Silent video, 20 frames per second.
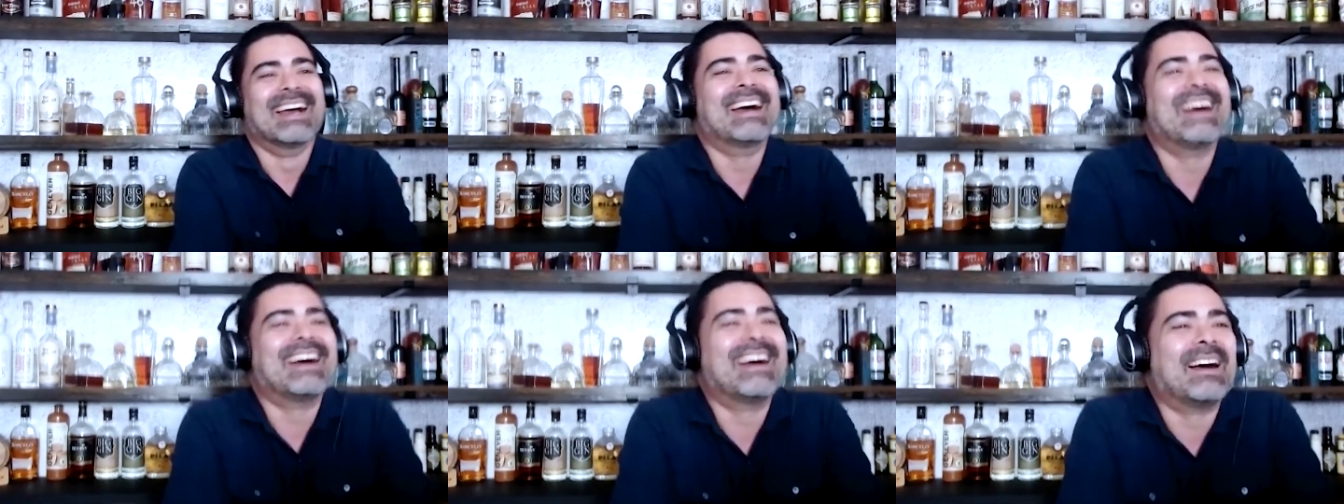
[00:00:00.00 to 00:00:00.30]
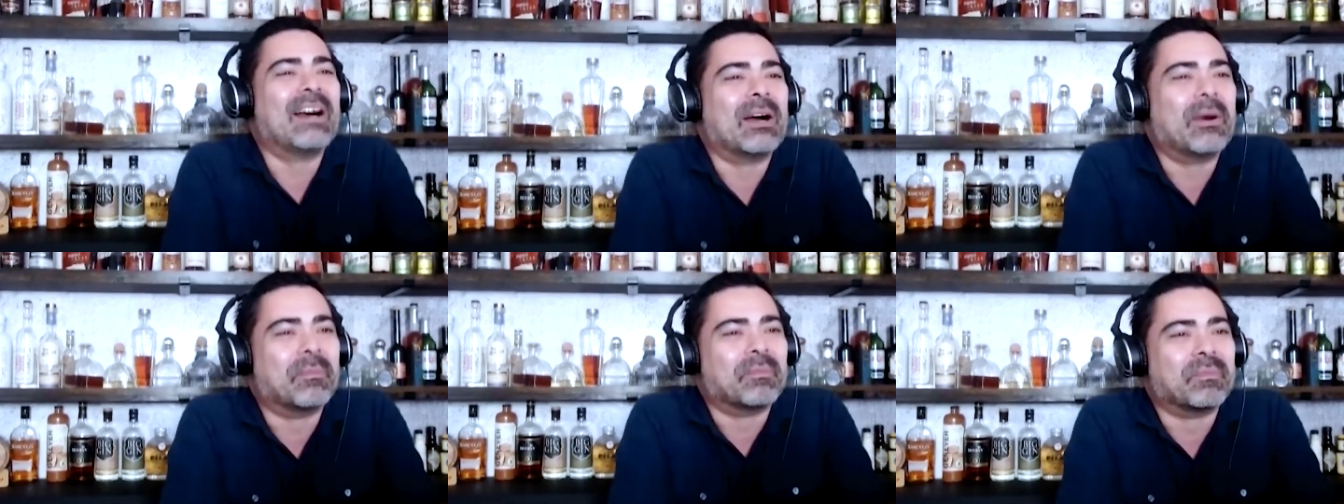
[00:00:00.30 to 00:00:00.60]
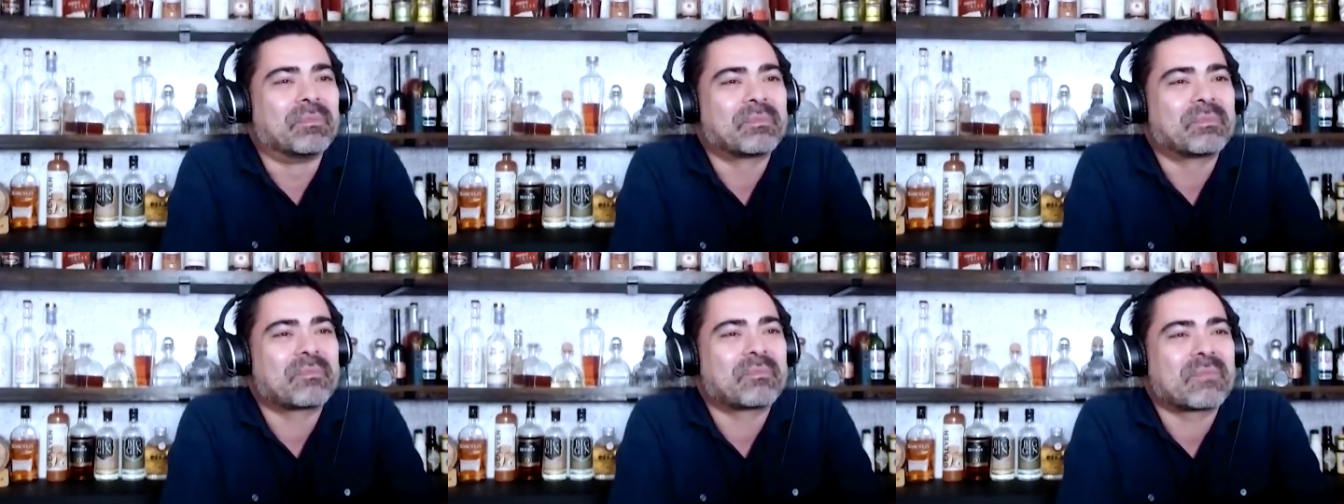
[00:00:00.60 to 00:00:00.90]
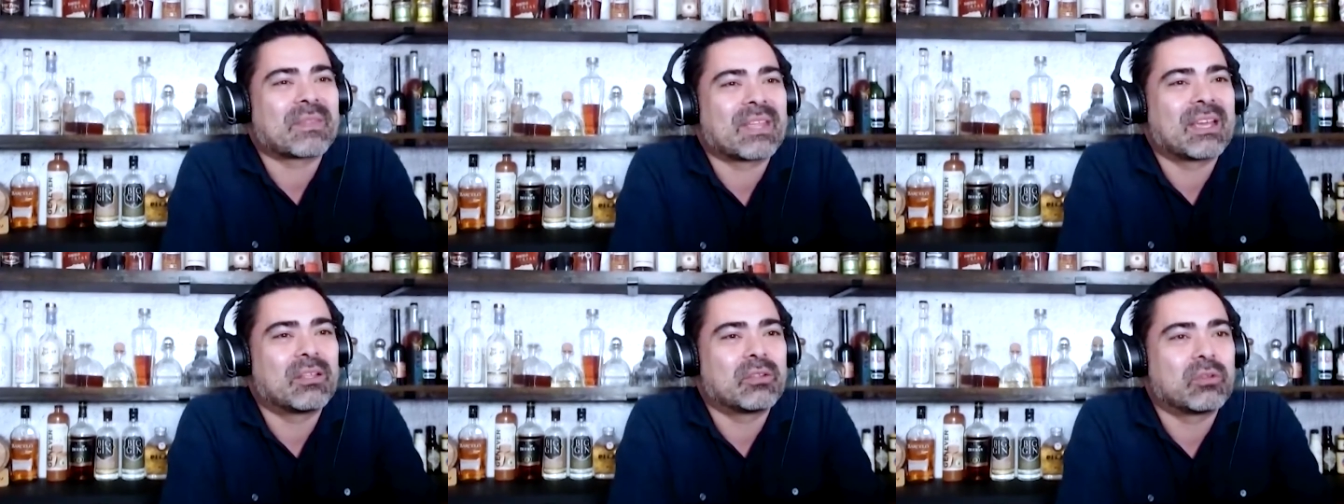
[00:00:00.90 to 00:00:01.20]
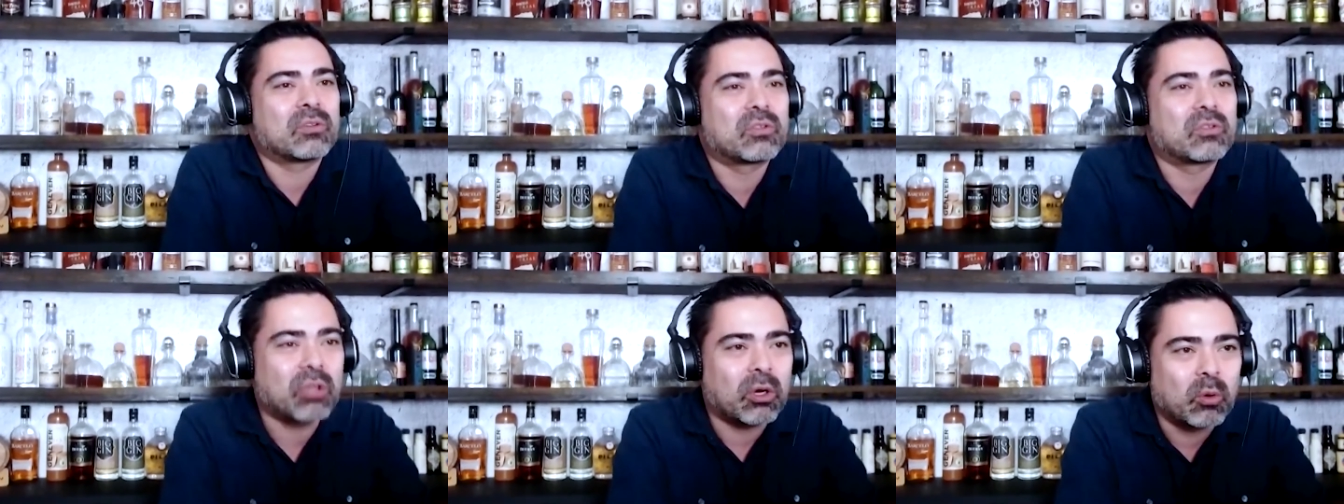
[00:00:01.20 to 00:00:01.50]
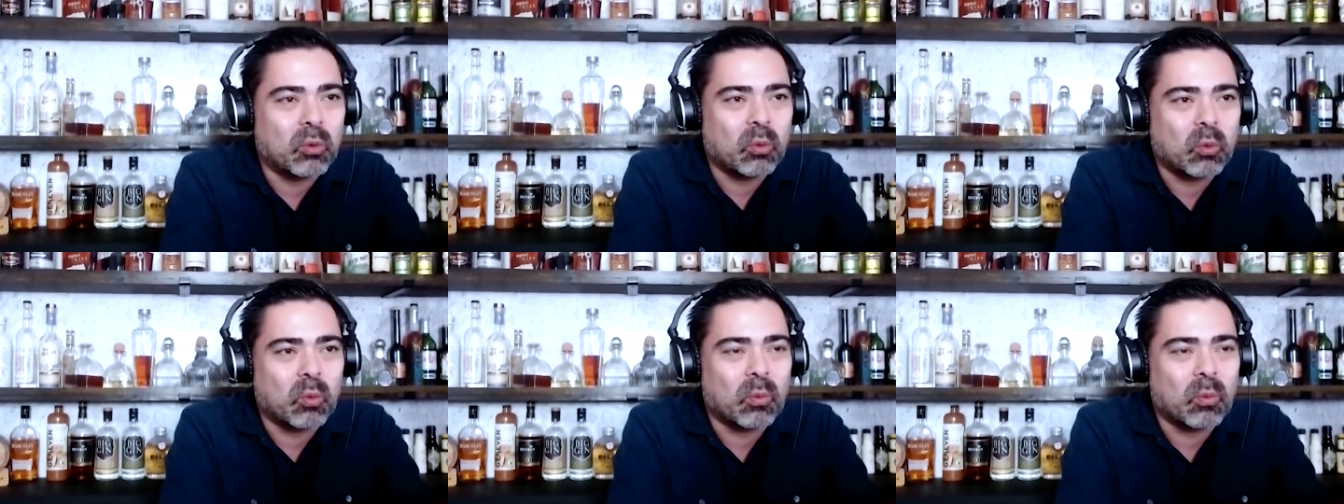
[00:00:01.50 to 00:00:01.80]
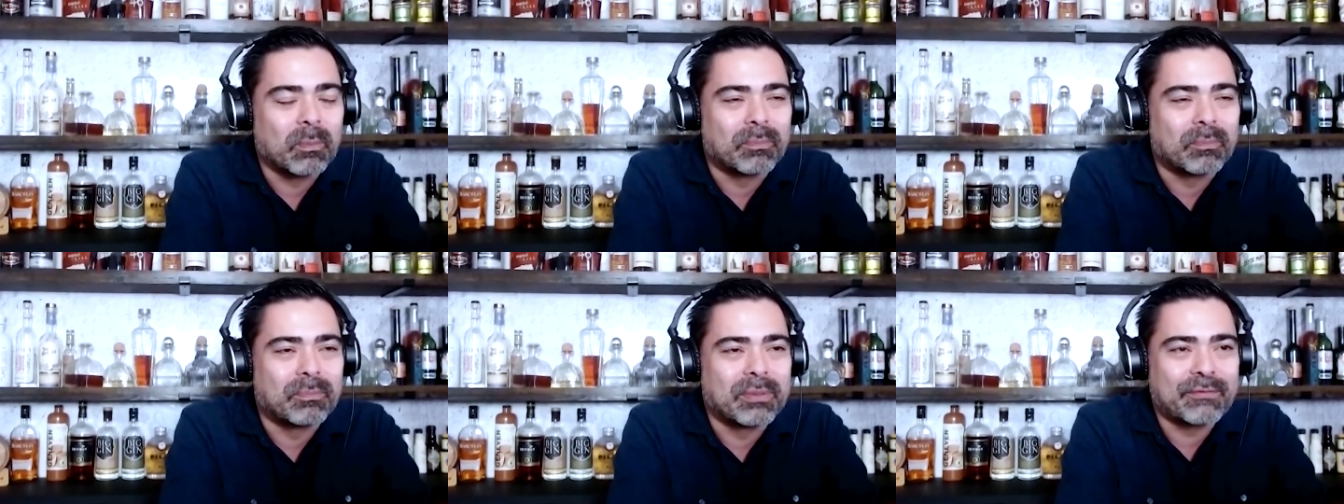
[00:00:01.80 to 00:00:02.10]
Um, So
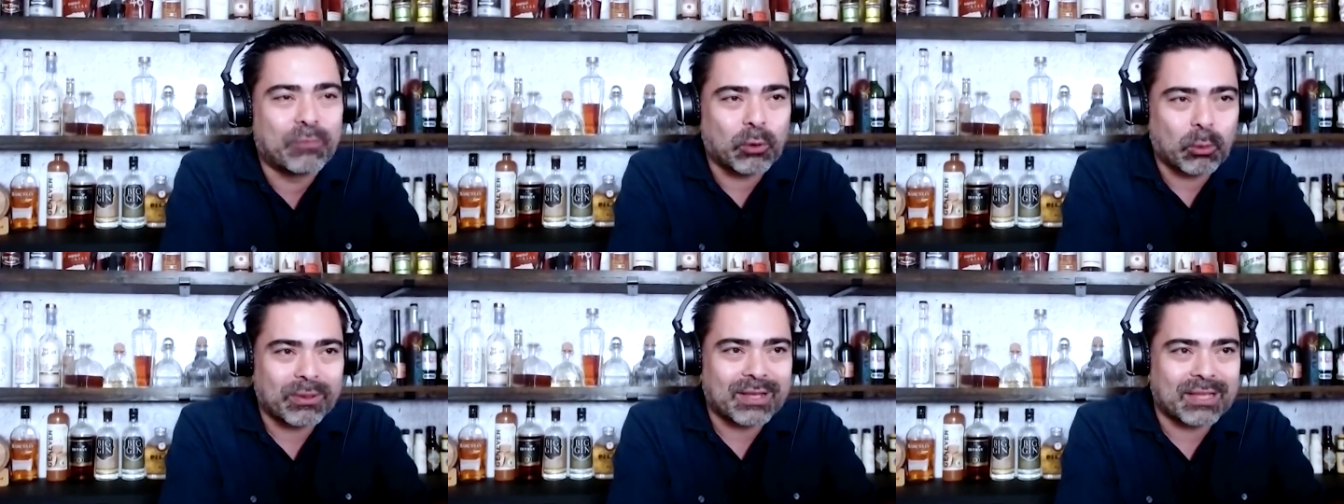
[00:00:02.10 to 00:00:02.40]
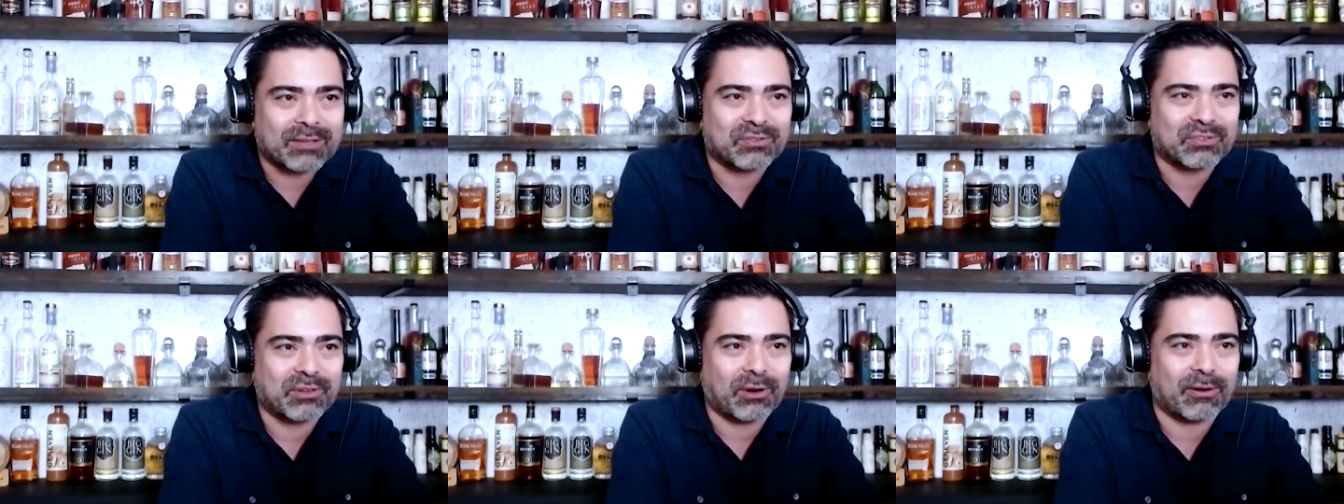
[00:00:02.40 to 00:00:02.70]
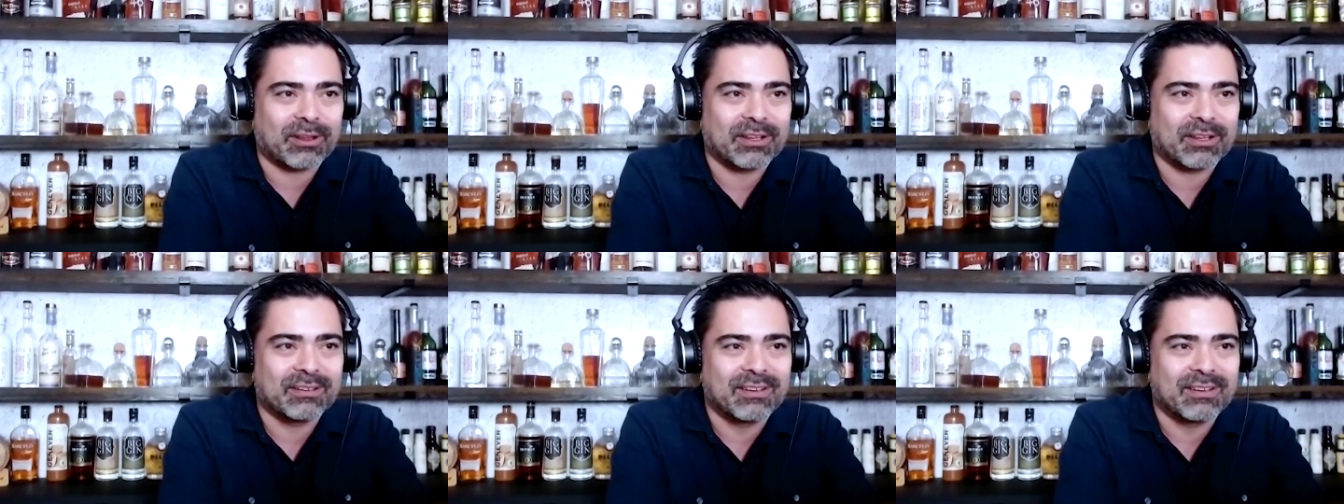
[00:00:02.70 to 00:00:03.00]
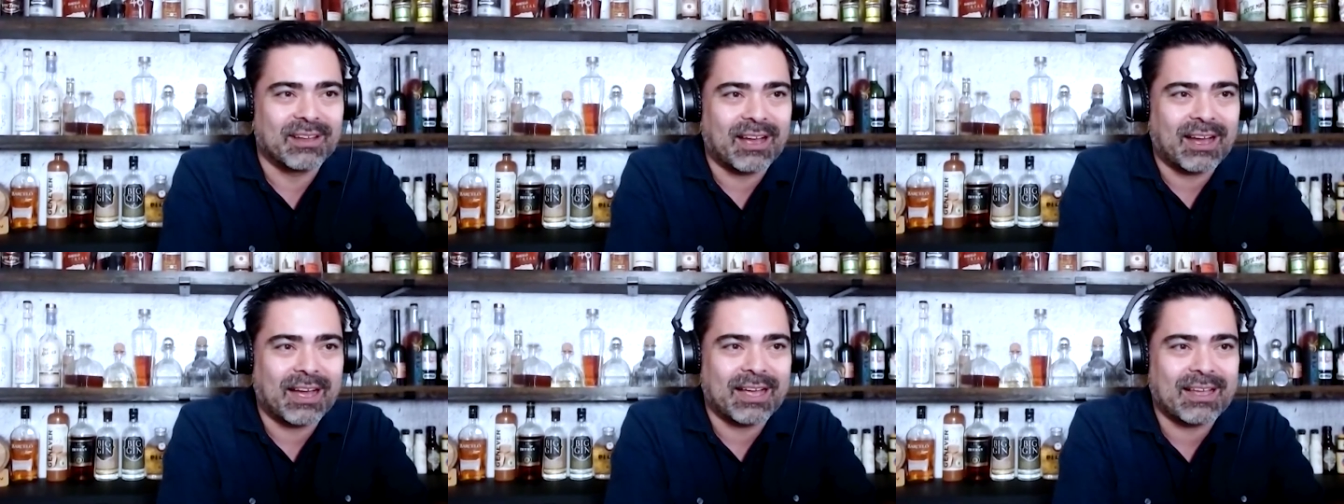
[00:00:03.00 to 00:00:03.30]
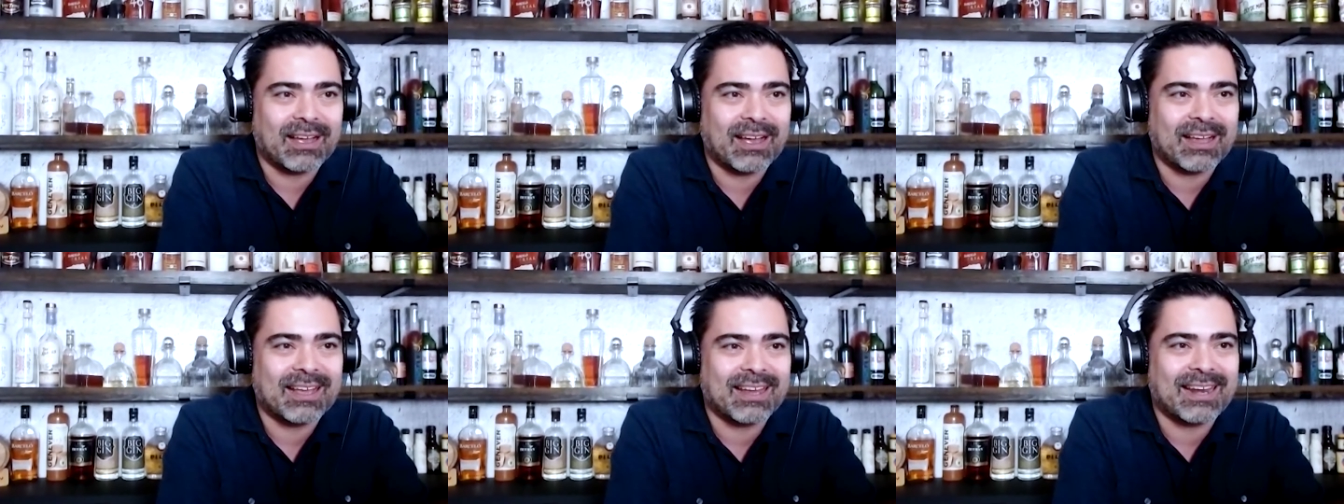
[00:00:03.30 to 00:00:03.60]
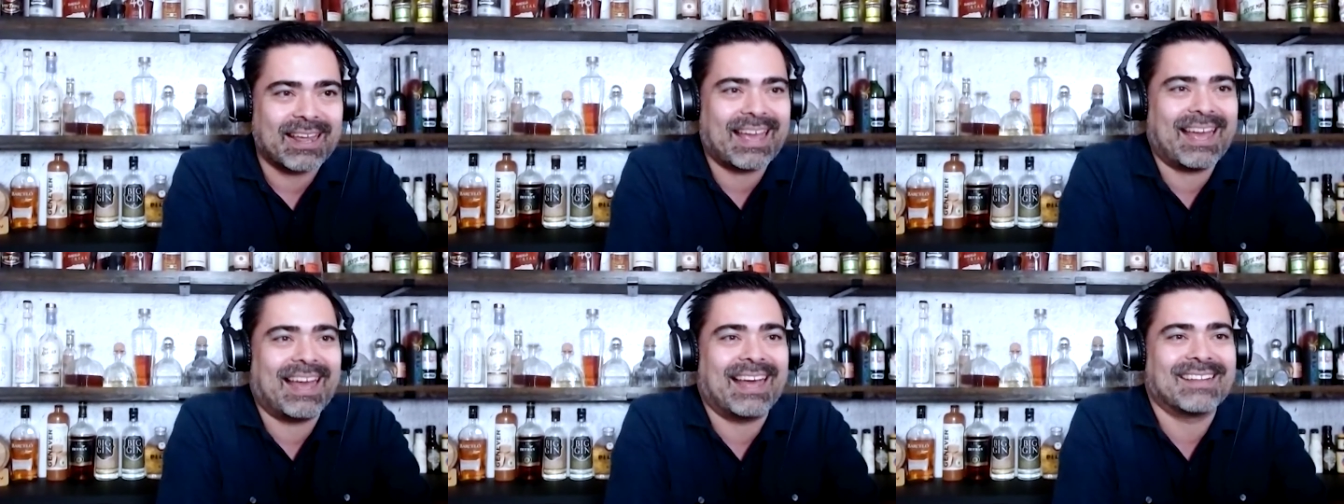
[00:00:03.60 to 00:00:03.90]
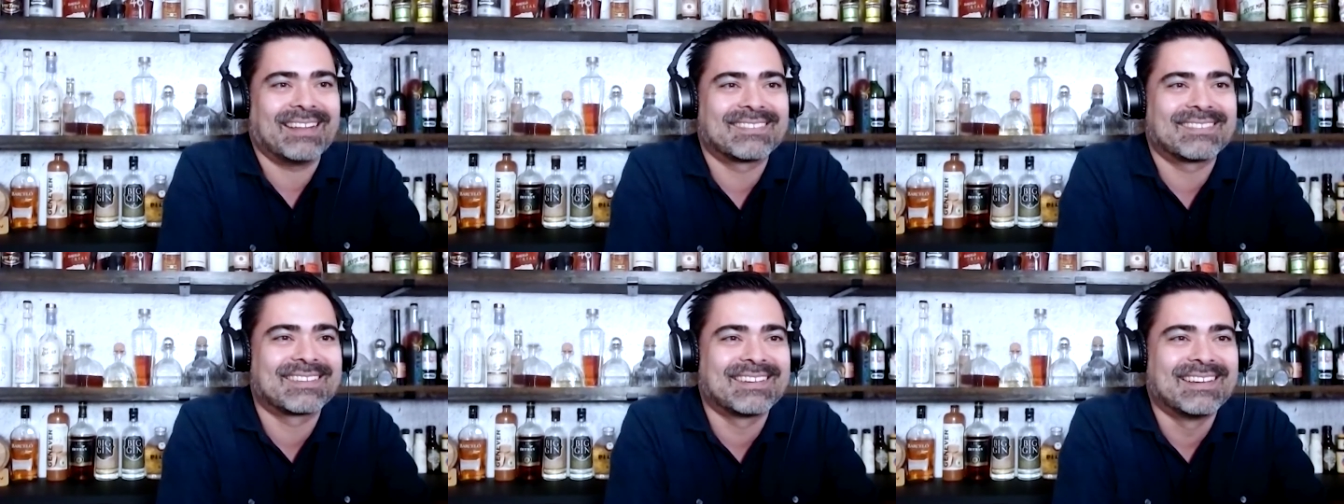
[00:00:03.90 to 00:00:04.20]
before we get started, I, I got to
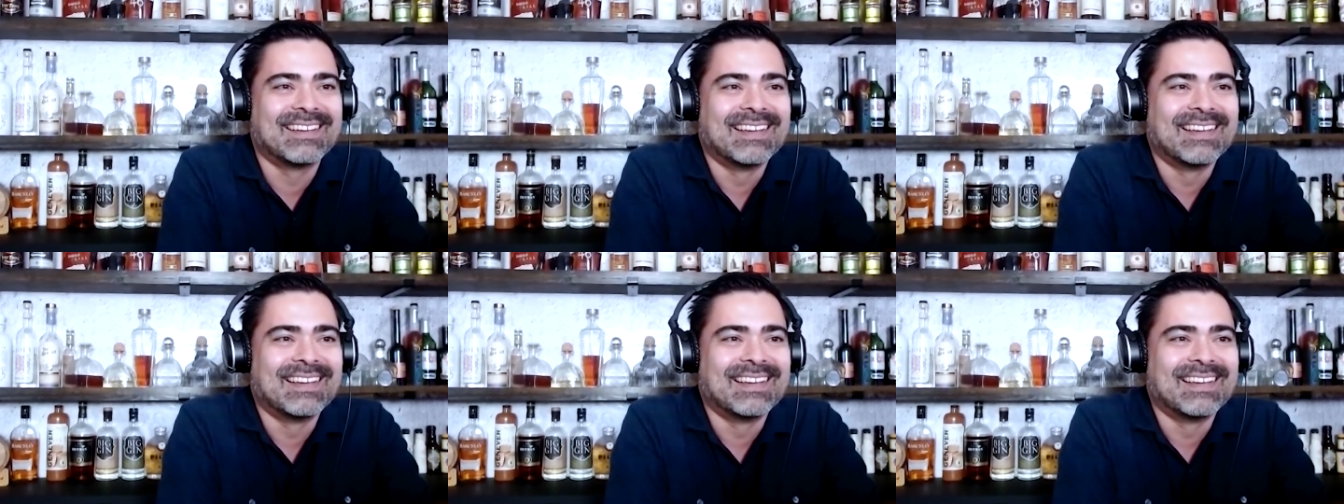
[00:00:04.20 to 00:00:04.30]
ask,